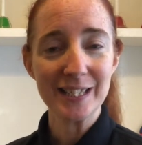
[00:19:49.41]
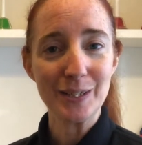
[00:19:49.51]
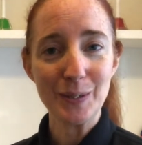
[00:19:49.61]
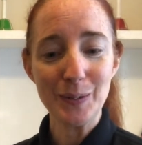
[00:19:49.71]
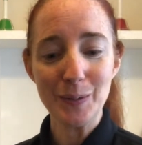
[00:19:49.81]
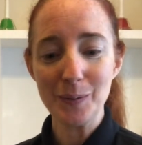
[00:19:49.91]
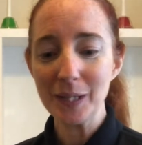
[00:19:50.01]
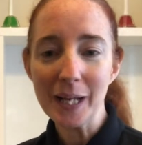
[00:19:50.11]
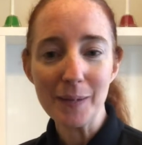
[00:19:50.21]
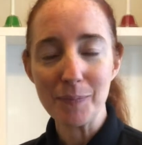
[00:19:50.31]
to
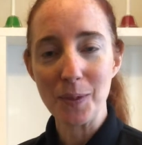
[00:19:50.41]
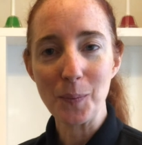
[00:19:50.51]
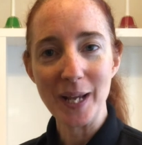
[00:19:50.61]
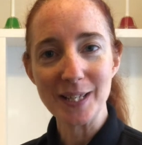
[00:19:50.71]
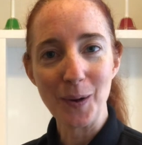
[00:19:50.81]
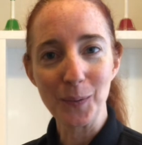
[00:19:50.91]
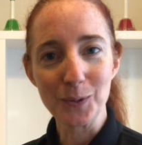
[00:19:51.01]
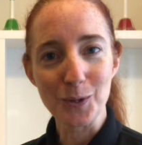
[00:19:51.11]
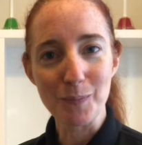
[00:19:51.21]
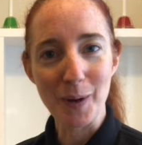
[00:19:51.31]
the way to
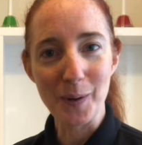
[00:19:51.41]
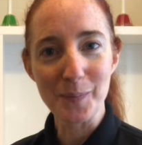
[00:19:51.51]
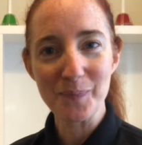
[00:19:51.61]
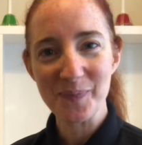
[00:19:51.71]
hold your bow.